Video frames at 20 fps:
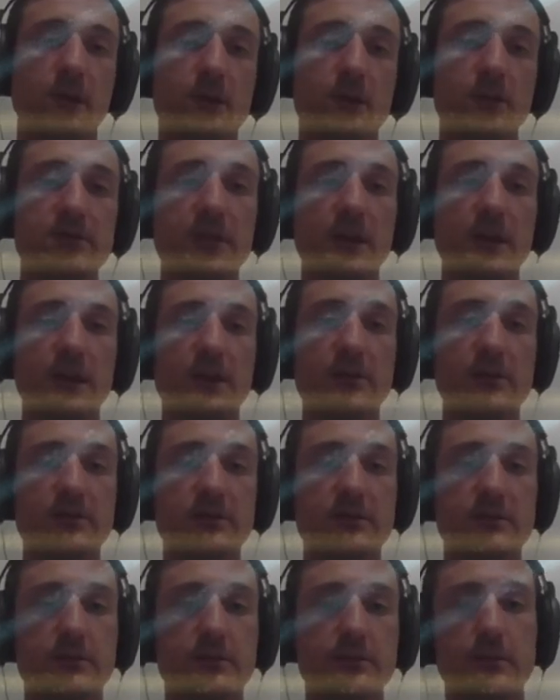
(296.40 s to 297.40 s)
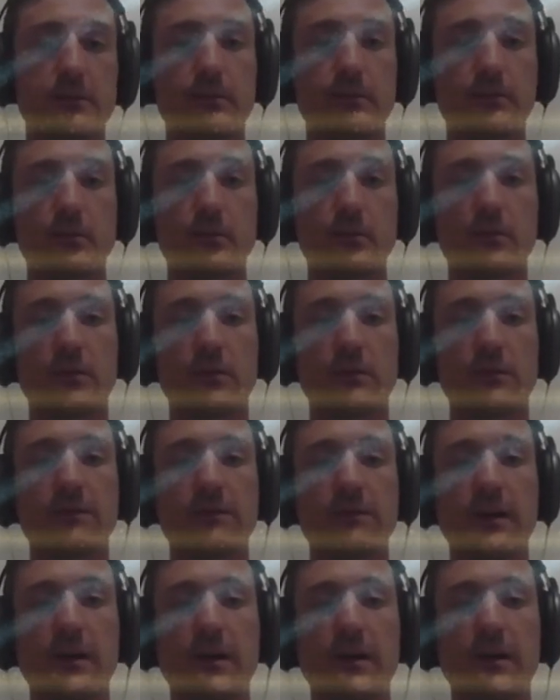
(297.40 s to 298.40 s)
In this case, we
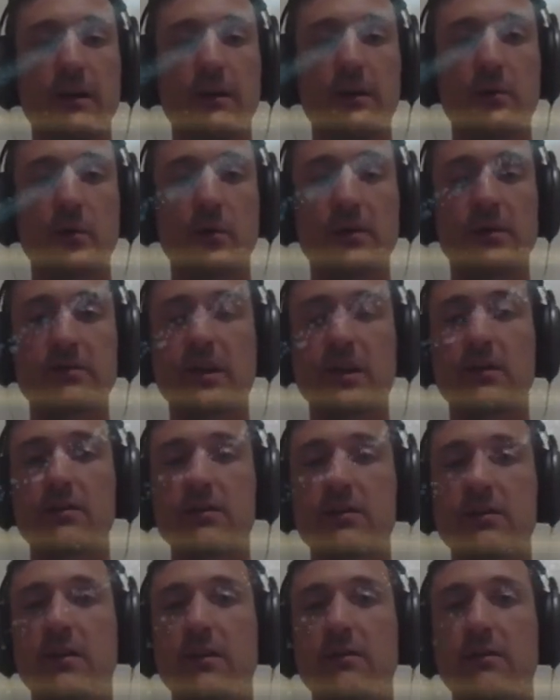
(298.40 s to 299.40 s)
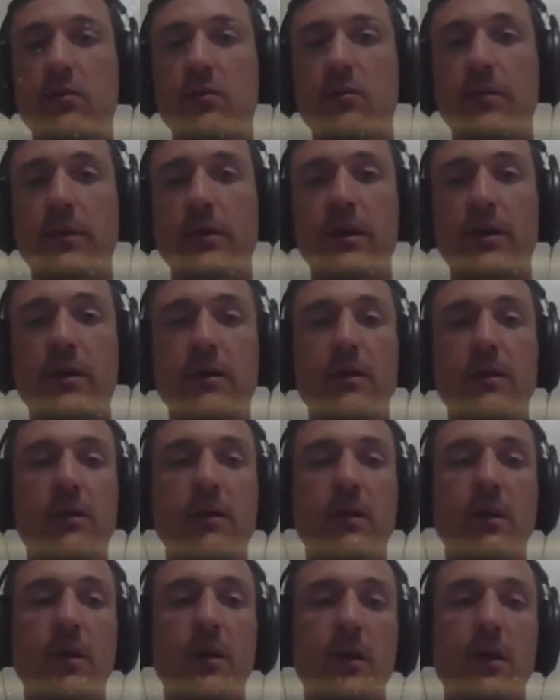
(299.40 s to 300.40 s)
can start the level
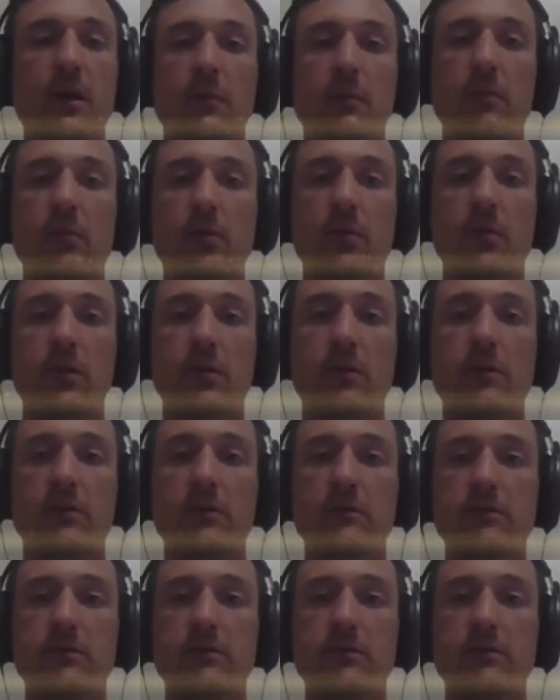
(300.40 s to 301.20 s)
by blocking